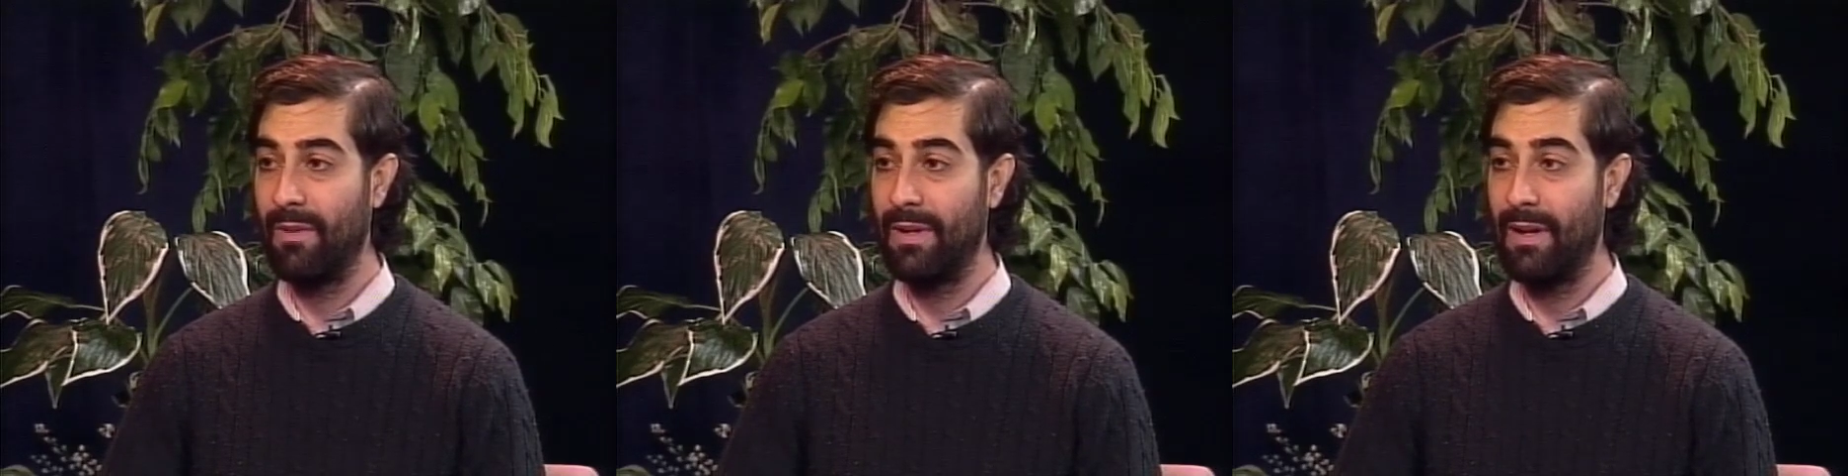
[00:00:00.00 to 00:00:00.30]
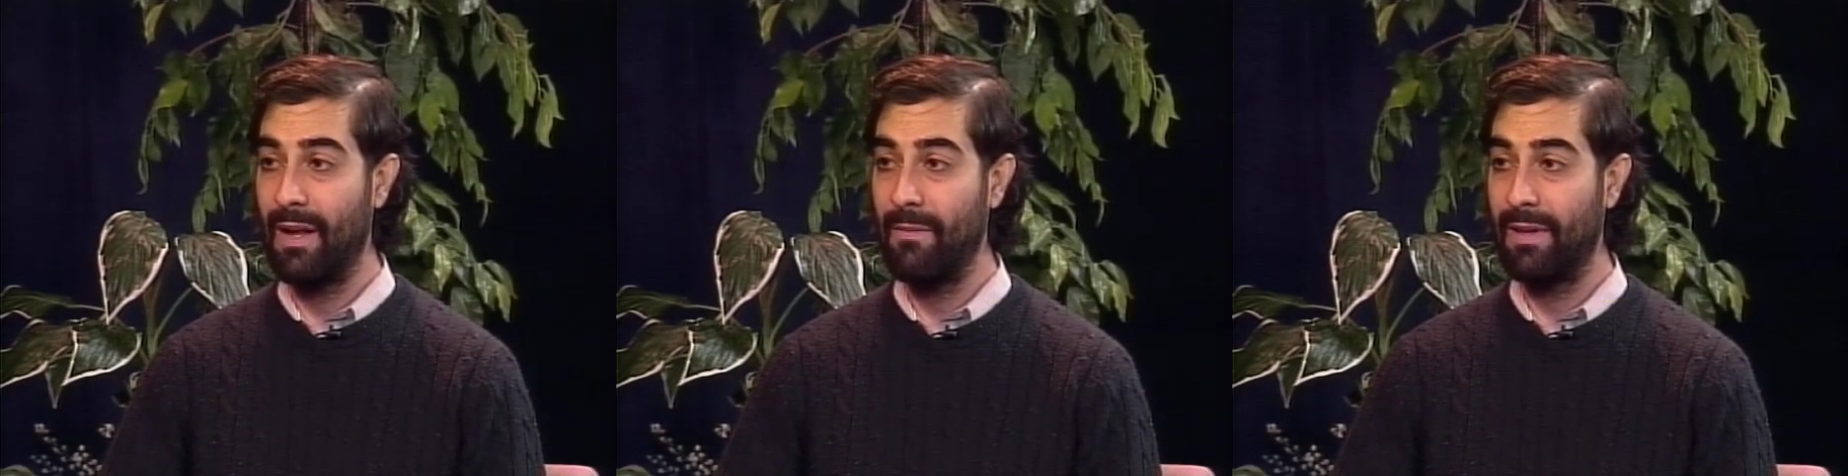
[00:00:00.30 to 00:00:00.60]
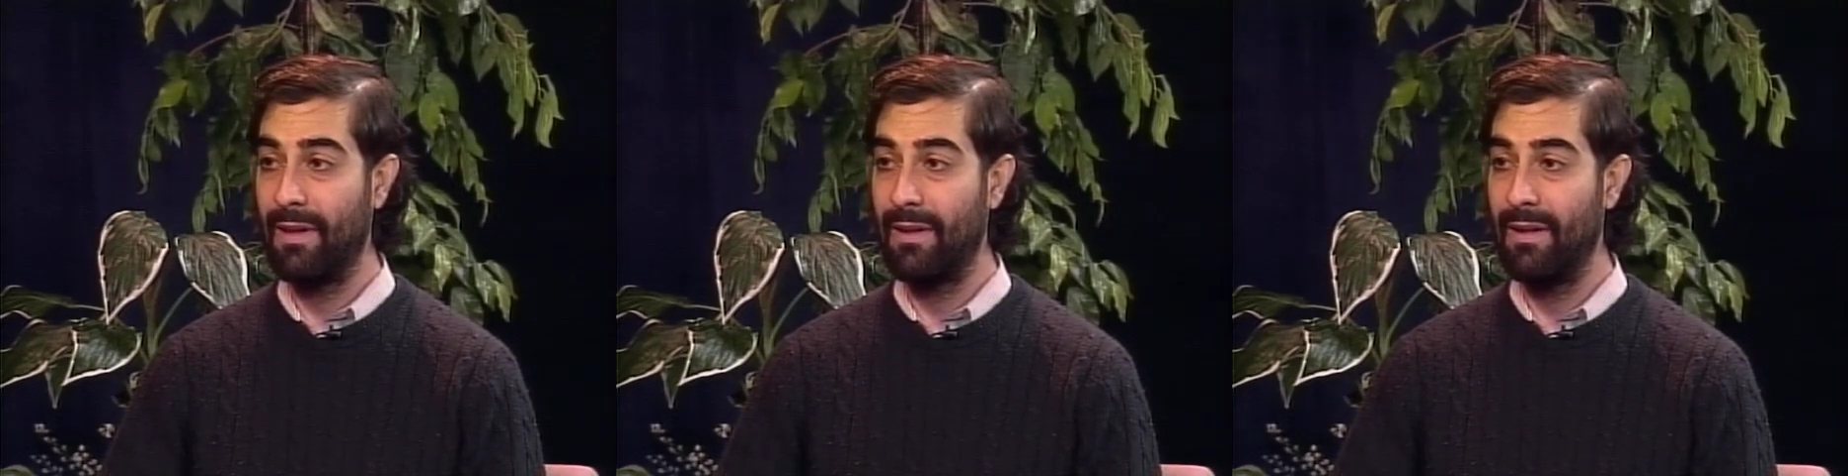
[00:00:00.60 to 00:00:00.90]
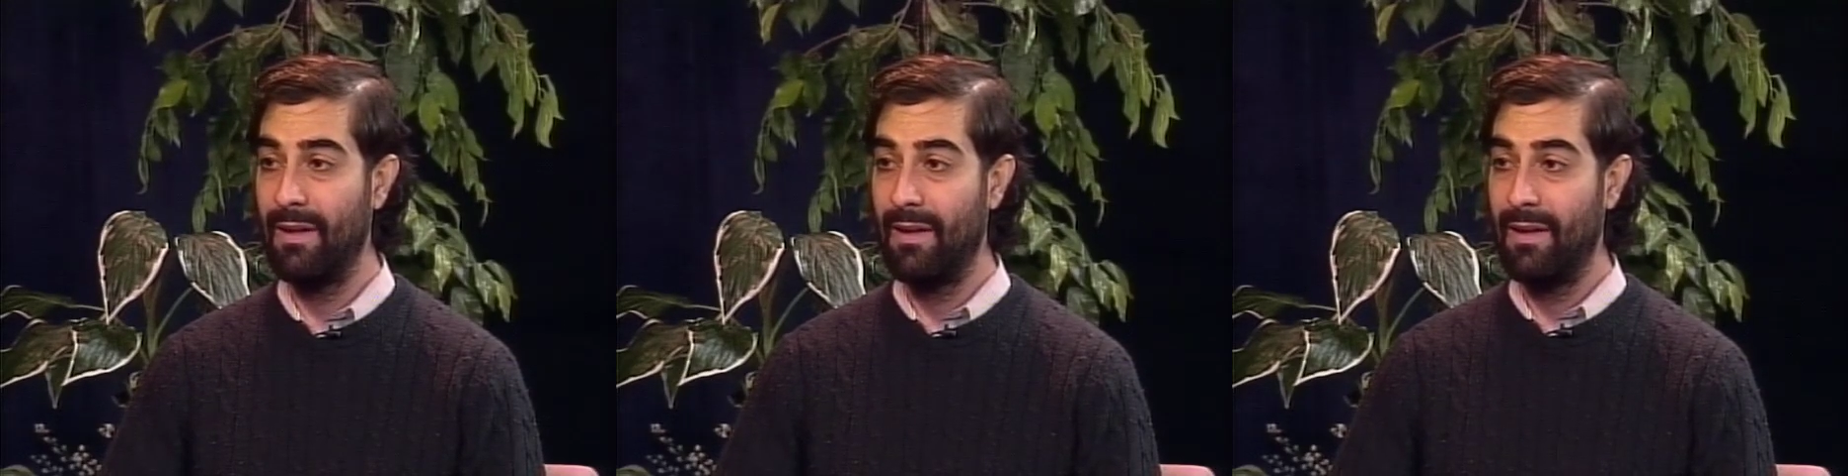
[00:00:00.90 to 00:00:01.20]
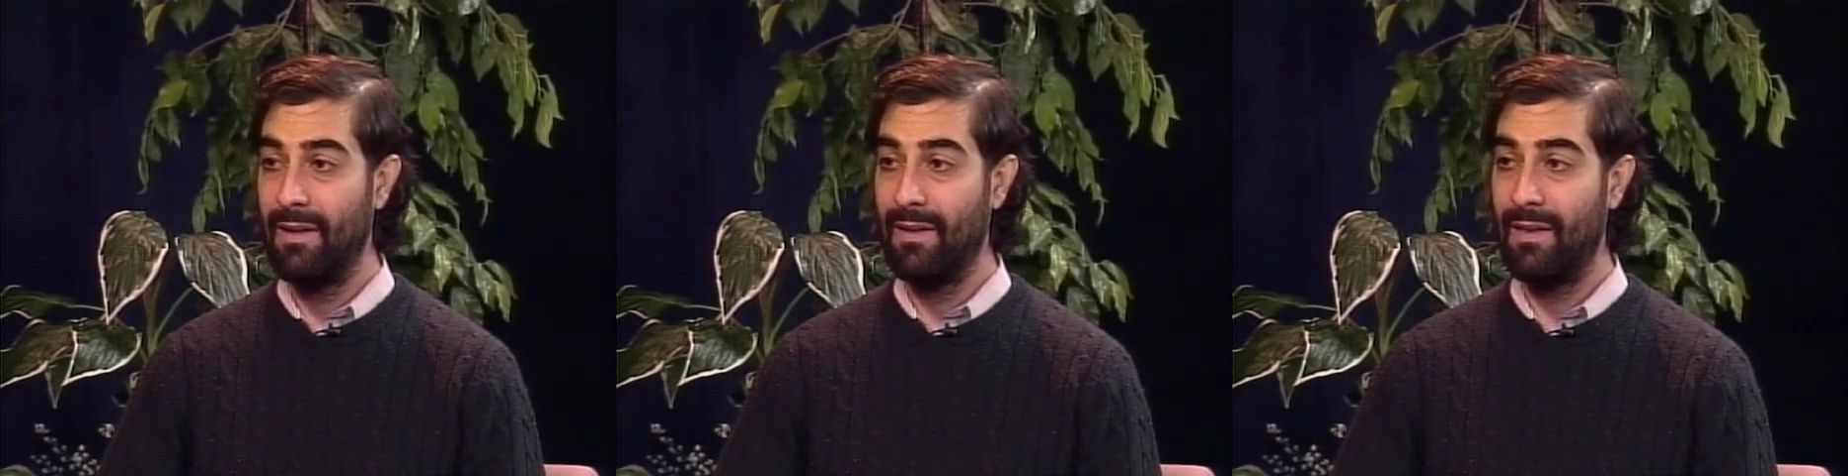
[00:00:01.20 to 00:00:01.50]
a dynamic
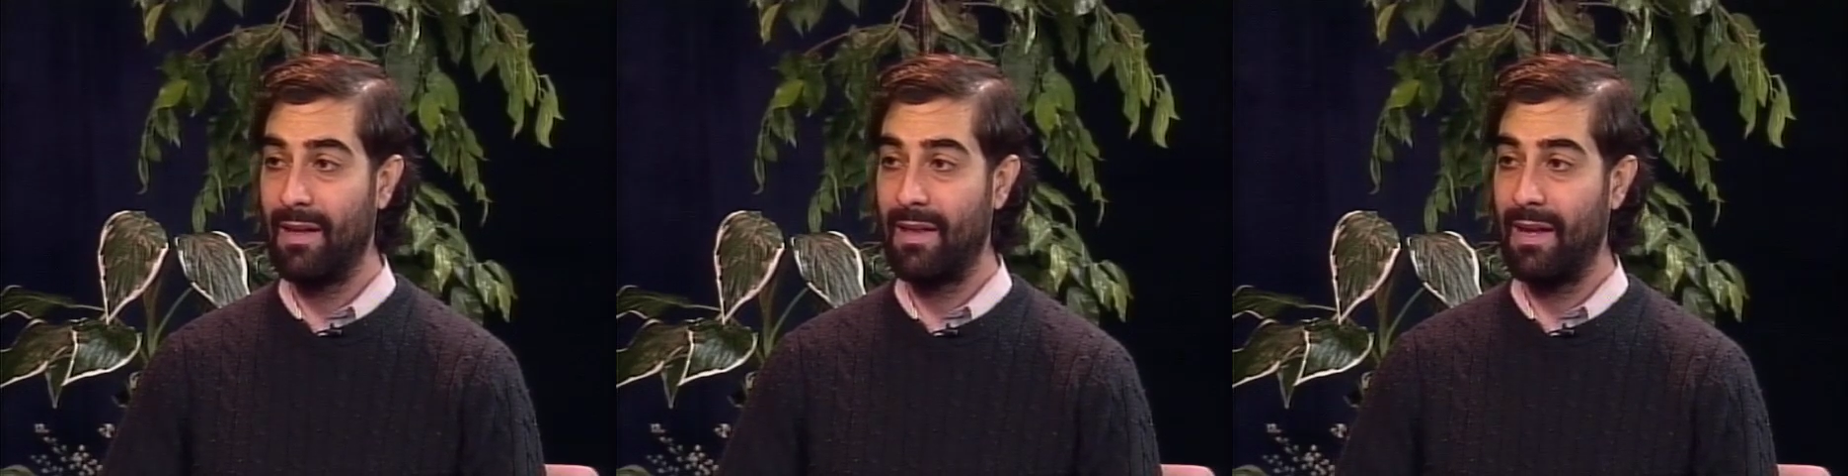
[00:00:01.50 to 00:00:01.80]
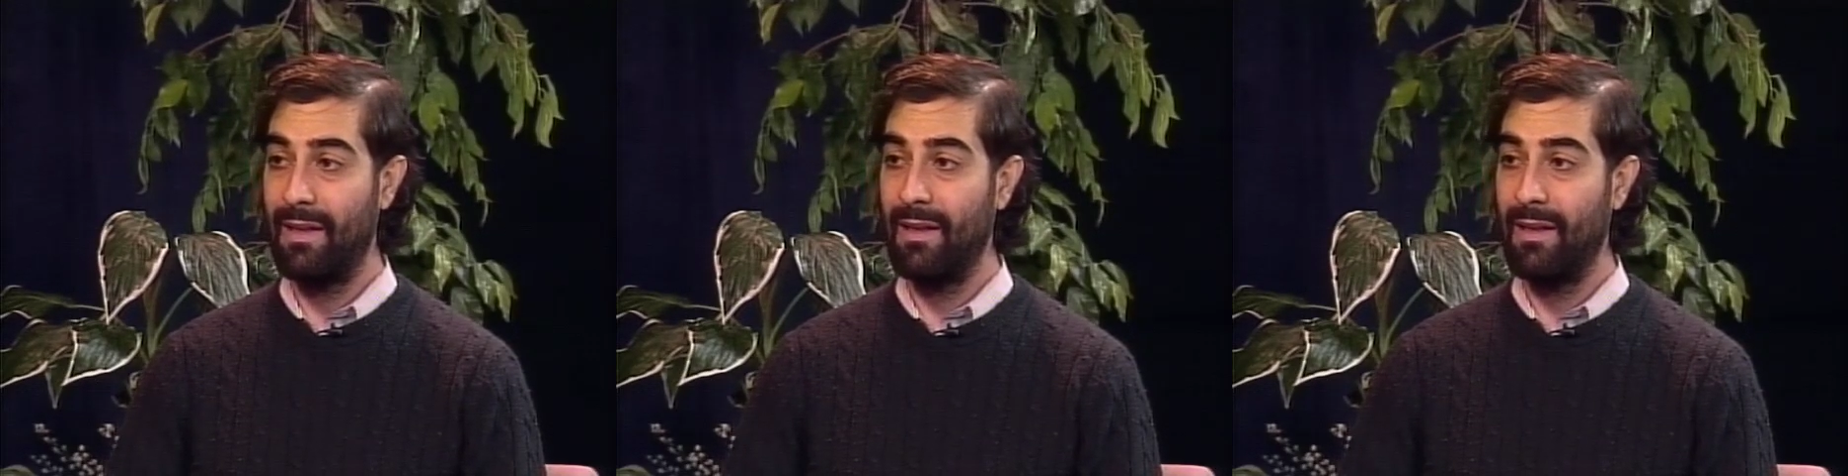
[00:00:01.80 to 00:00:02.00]
that they,